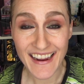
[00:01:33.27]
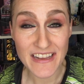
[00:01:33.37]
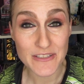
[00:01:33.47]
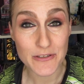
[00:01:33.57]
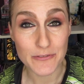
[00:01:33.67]

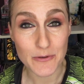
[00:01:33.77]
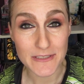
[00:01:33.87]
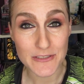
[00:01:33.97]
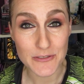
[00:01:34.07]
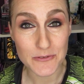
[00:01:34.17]
And so if you
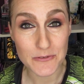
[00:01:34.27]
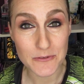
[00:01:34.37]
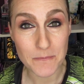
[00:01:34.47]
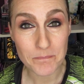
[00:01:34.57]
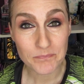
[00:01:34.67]
want
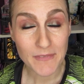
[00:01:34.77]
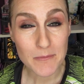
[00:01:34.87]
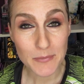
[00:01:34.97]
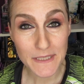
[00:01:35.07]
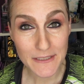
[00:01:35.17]
to
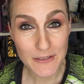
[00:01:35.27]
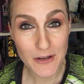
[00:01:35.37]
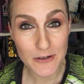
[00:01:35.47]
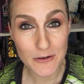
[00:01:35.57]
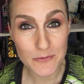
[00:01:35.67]
play
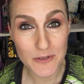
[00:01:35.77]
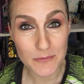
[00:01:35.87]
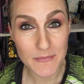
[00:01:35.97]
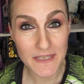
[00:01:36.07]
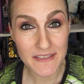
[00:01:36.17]
along with
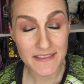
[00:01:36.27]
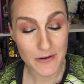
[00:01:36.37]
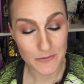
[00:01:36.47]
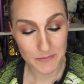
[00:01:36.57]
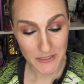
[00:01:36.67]
me,
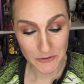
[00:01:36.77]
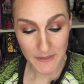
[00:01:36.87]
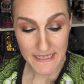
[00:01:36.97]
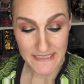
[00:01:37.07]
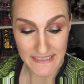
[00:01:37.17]
that would be
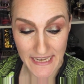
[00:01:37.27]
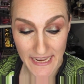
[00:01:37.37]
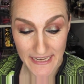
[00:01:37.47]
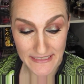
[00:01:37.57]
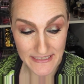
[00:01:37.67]
great.
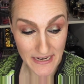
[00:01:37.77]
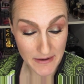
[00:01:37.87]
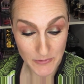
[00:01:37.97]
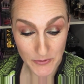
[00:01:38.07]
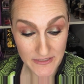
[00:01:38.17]
And
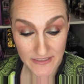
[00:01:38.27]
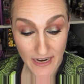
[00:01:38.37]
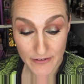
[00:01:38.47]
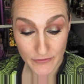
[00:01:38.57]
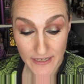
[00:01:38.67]
I'm going to
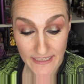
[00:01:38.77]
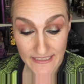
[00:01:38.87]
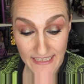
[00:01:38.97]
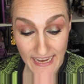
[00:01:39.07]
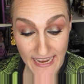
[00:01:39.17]
dive right
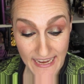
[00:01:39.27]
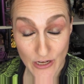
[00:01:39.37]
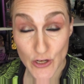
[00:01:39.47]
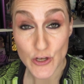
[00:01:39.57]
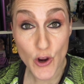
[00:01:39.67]
in
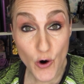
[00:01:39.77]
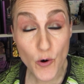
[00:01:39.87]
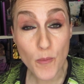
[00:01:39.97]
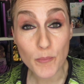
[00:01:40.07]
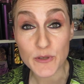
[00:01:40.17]

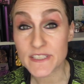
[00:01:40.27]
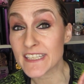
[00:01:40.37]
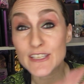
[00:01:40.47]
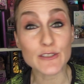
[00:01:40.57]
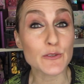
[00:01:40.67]
no
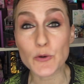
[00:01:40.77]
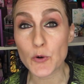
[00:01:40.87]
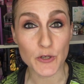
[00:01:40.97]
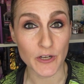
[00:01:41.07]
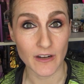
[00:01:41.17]
particular
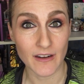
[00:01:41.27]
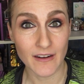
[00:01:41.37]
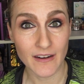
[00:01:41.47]
order.